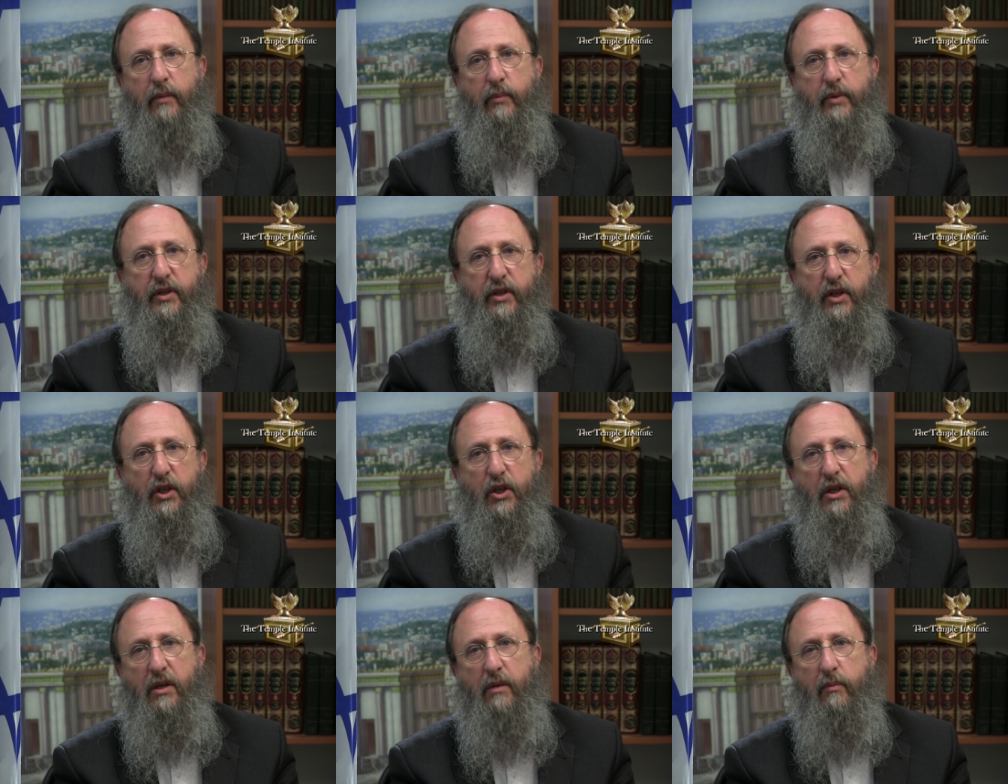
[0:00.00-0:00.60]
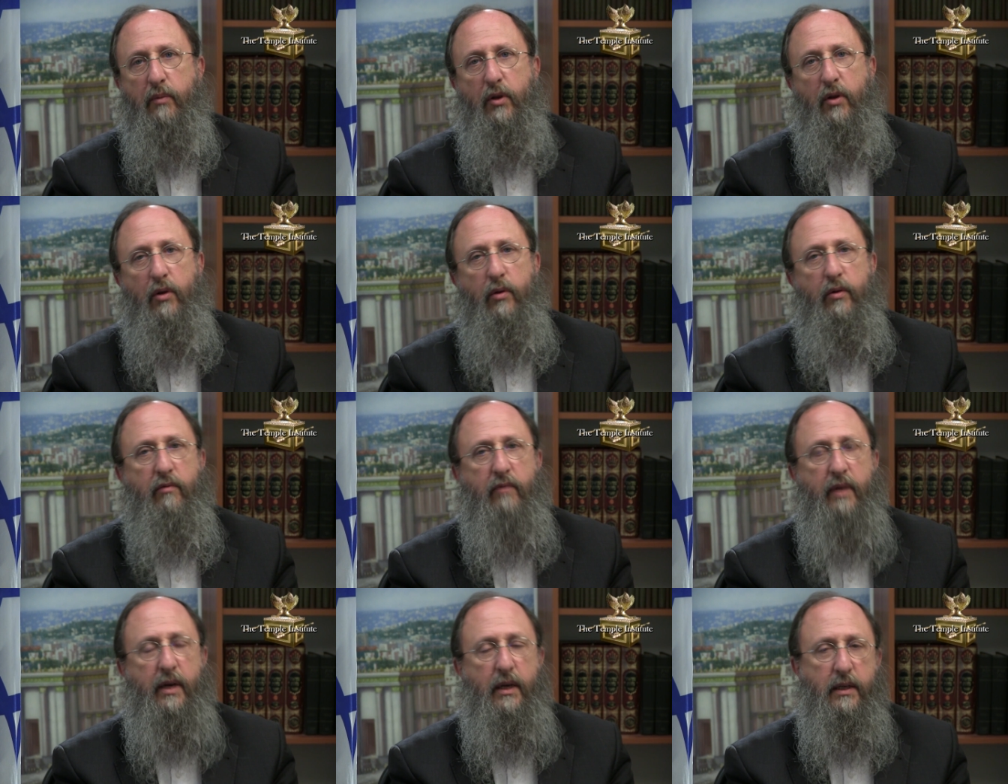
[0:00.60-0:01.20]
Positioned below
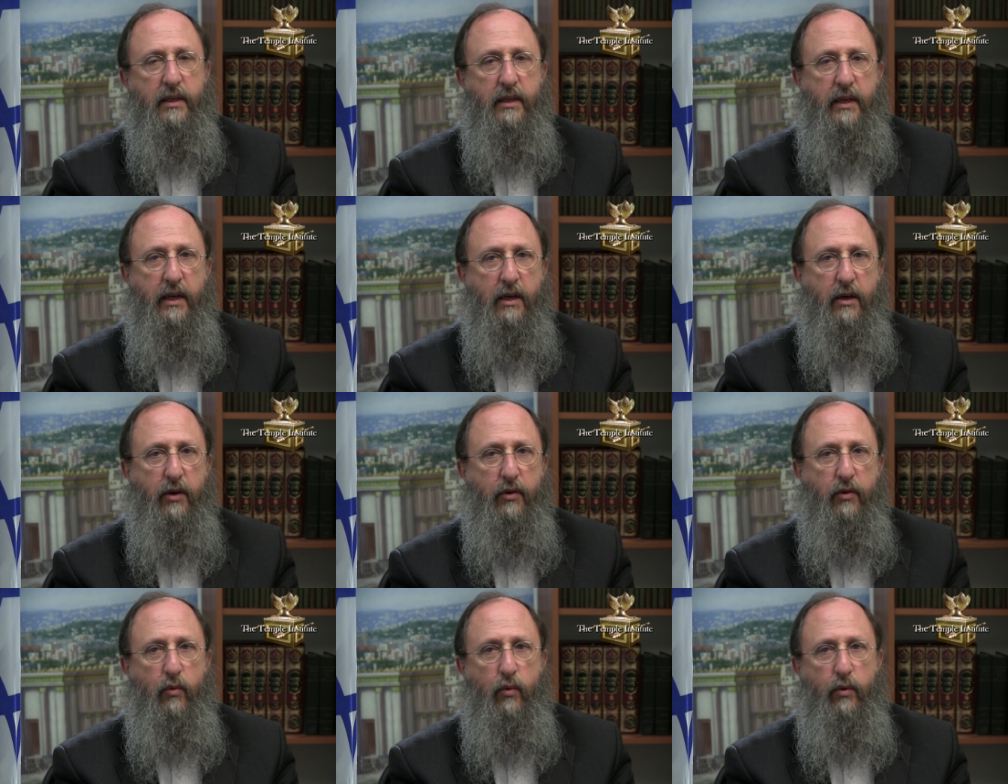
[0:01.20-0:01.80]
the rattlesnake are the